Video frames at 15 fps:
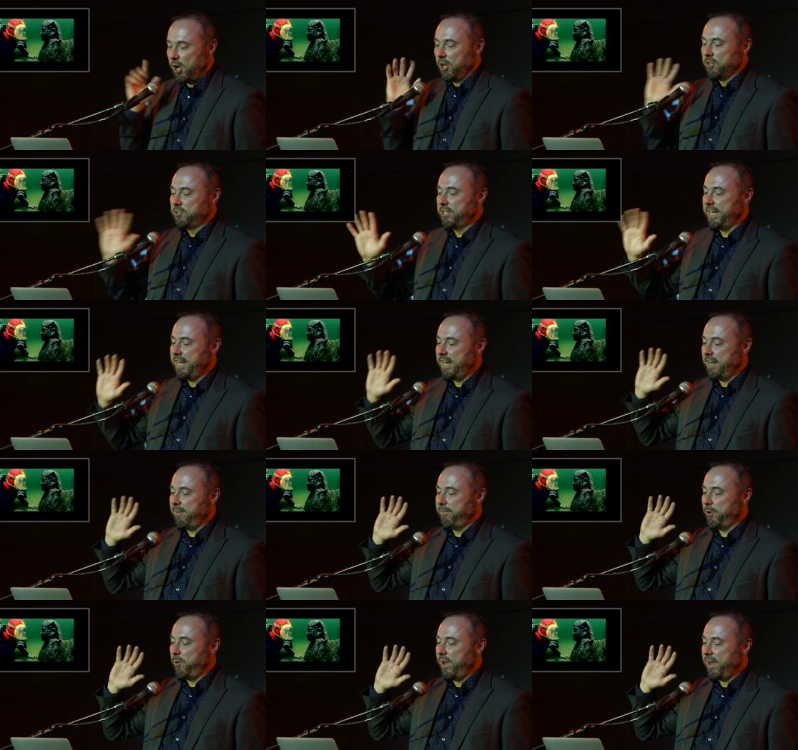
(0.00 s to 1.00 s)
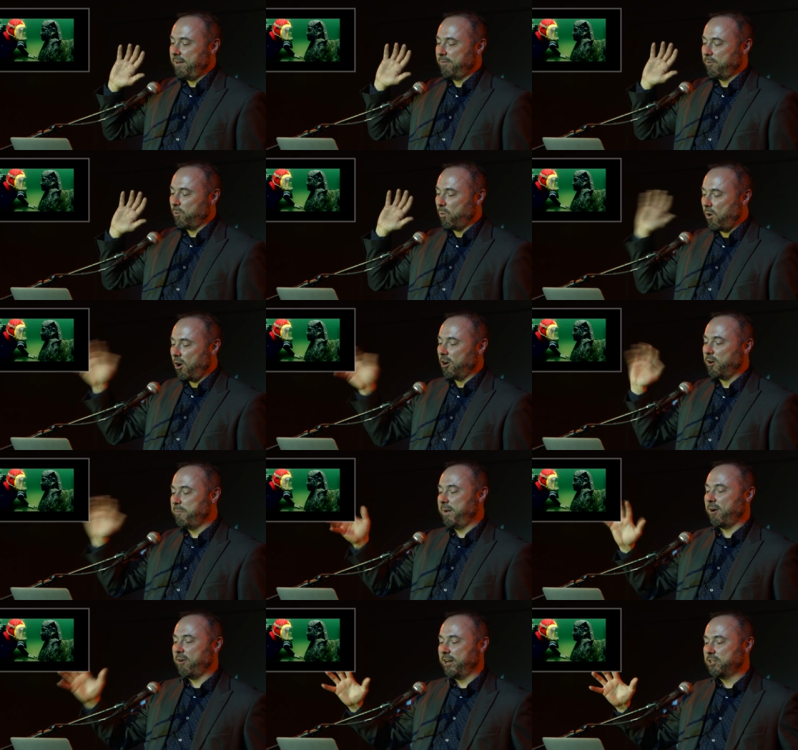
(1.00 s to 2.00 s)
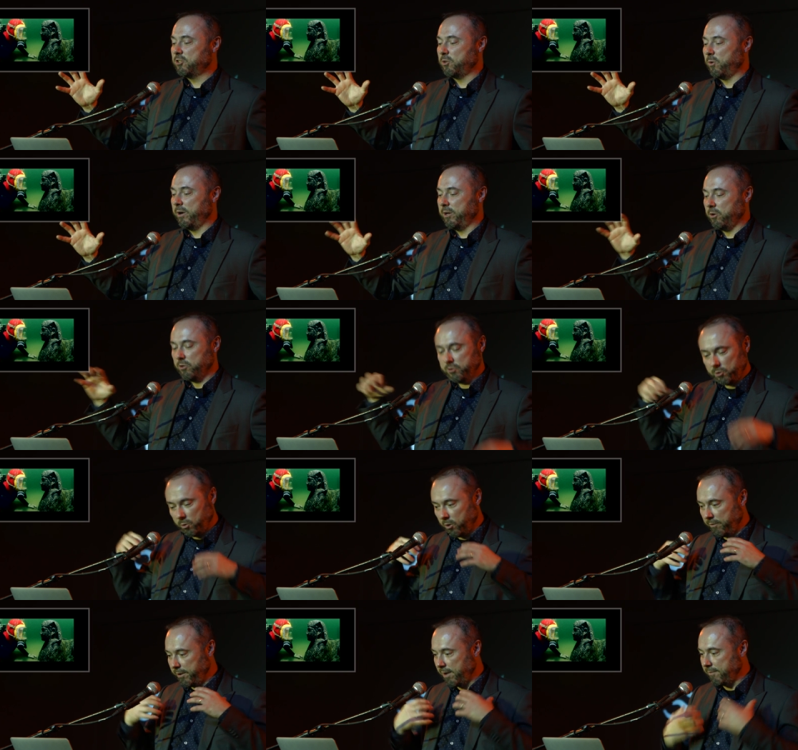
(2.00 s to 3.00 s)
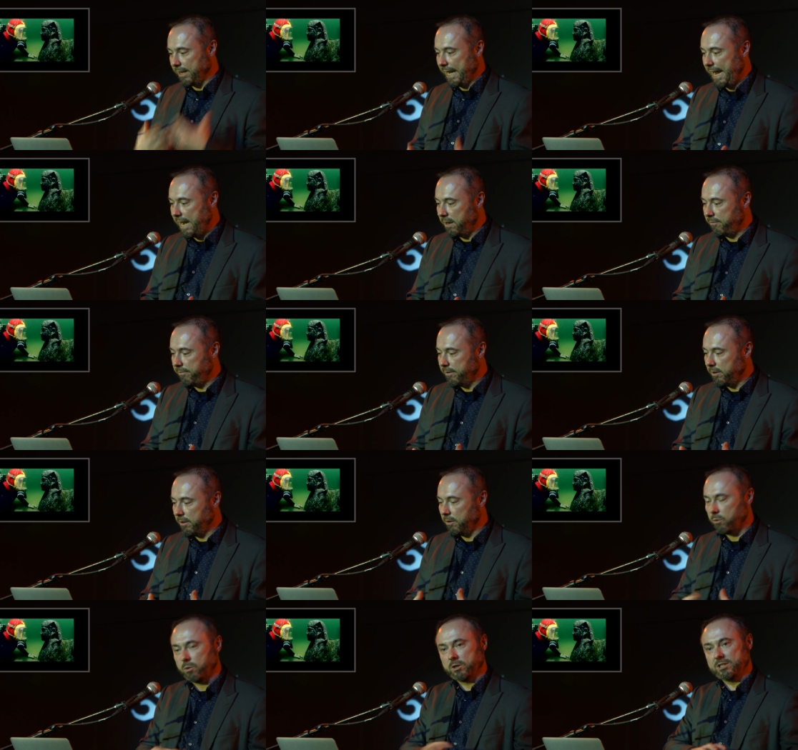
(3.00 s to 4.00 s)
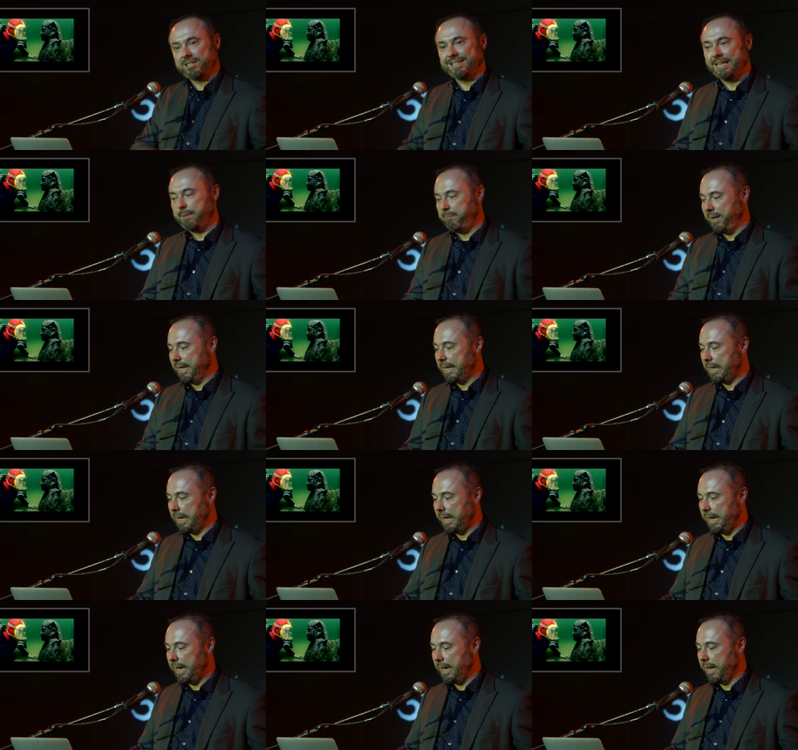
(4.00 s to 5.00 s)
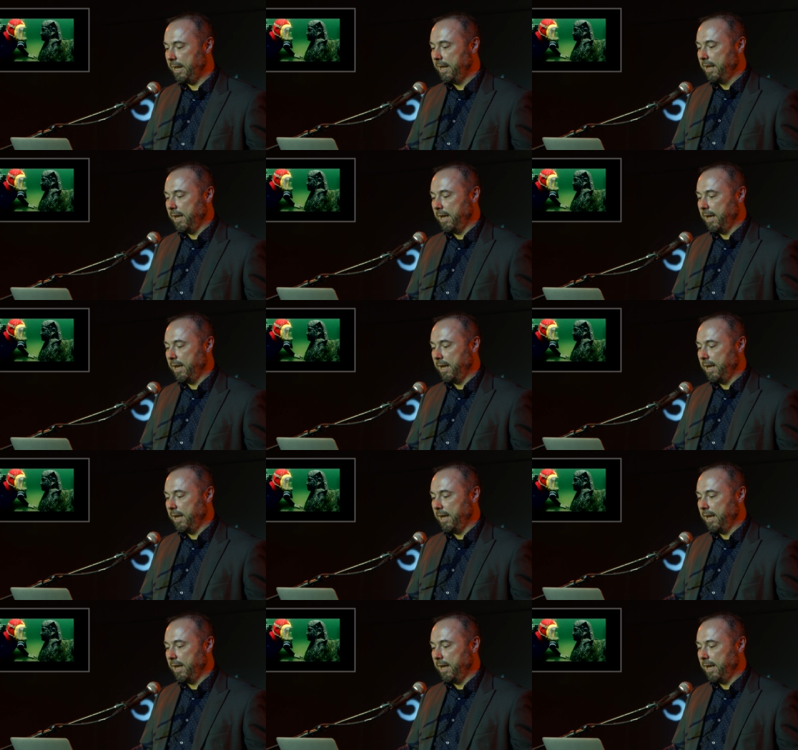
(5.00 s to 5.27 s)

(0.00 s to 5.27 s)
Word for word: See, if you have water bearing soils or if you have landfill or slippy clay